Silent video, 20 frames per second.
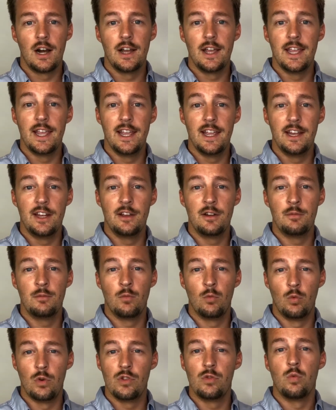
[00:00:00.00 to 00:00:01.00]
hit
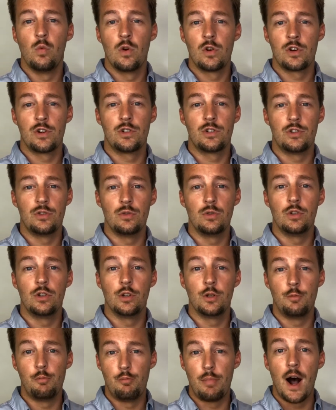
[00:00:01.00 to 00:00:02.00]
him with 1 or 2
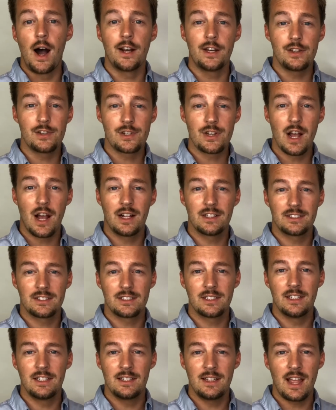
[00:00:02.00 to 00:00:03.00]
good body
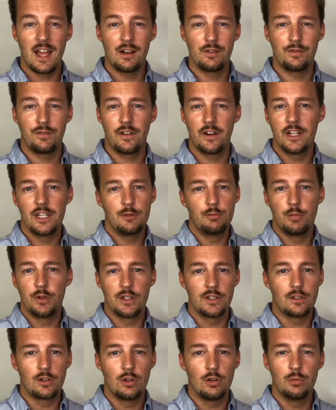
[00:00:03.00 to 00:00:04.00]
shots in that fight,
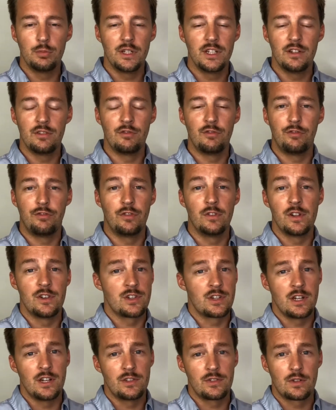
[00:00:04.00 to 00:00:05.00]
but Colby didn't
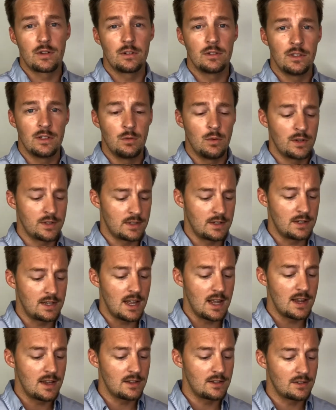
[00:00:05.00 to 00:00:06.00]
flinch and he certainly wasn't
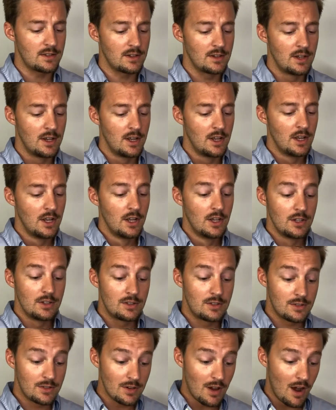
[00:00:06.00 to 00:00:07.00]
dazed.
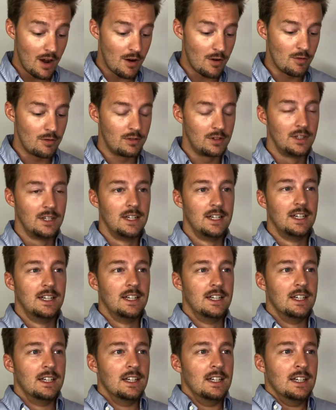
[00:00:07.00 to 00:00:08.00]
So,
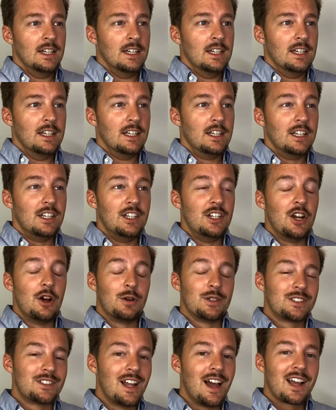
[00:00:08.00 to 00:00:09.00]

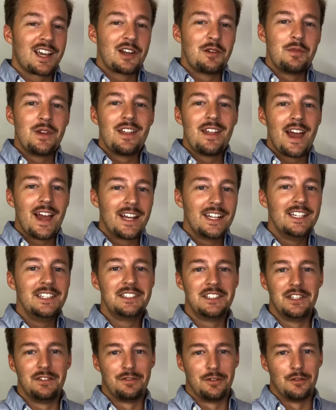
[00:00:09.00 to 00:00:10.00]
it's not going to be that
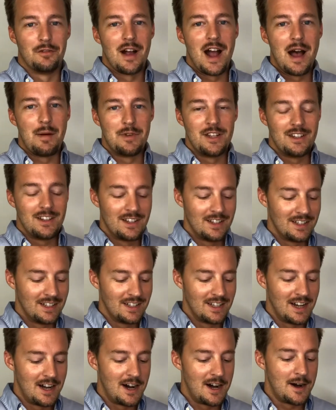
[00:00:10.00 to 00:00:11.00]
easy for Robbie,
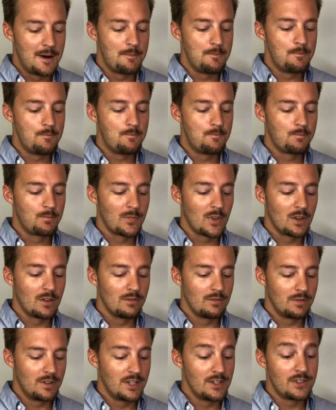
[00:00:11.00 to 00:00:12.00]

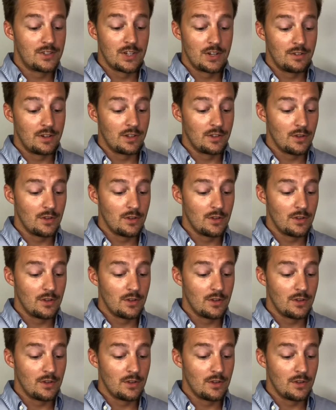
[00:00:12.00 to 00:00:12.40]
considering